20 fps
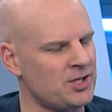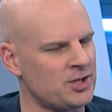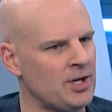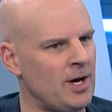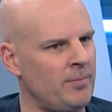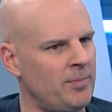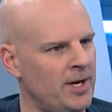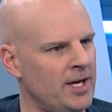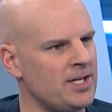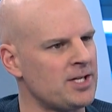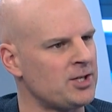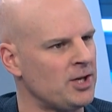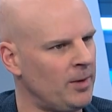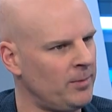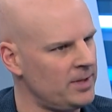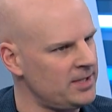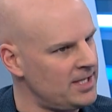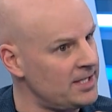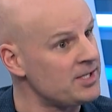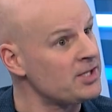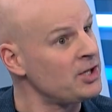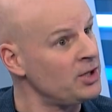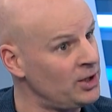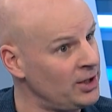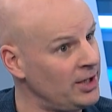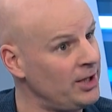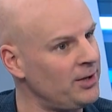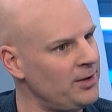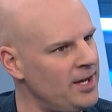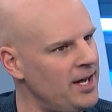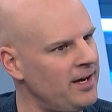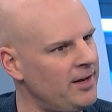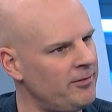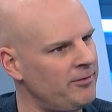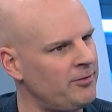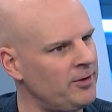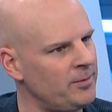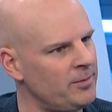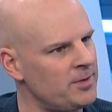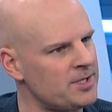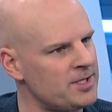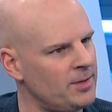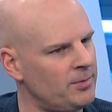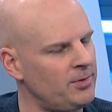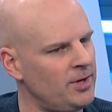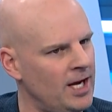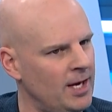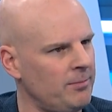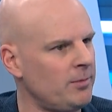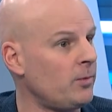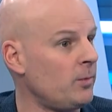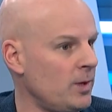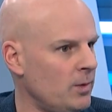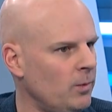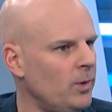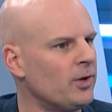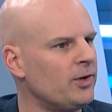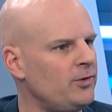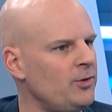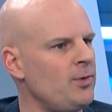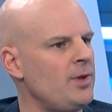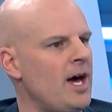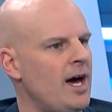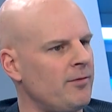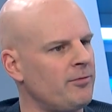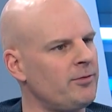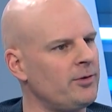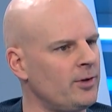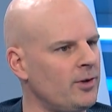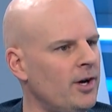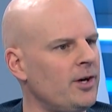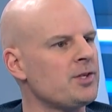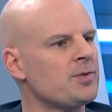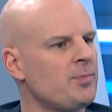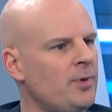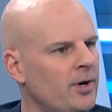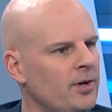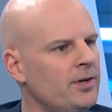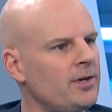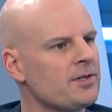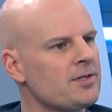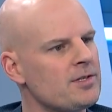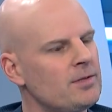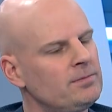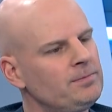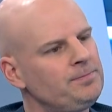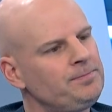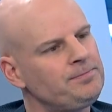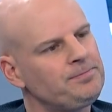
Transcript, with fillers: It's Shop Pay Installments. It's clear that Affirm is the brand, but we will do that for large partners.